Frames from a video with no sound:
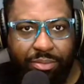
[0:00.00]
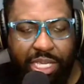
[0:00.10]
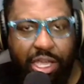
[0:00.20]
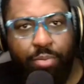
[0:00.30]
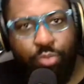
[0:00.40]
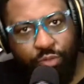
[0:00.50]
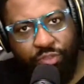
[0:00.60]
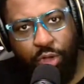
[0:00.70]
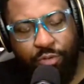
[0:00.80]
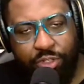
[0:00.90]
It got
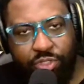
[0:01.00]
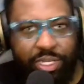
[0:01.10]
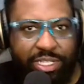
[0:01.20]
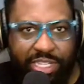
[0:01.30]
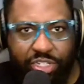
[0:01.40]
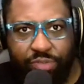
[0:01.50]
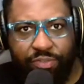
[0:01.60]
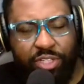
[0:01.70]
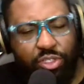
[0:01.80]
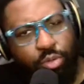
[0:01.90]
moved over. 20th Century
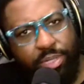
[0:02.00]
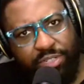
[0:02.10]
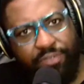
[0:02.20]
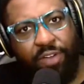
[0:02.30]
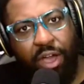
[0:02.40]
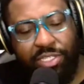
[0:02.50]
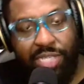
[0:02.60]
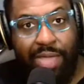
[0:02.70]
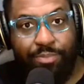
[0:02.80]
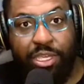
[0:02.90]
Fox, a whole bunch of Fox
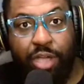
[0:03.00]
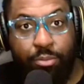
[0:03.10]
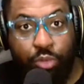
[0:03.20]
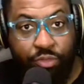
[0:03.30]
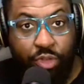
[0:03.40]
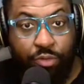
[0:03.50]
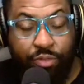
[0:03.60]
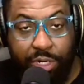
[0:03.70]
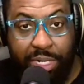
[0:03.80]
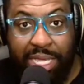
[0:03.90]
IP got moved
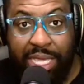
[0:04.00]
over.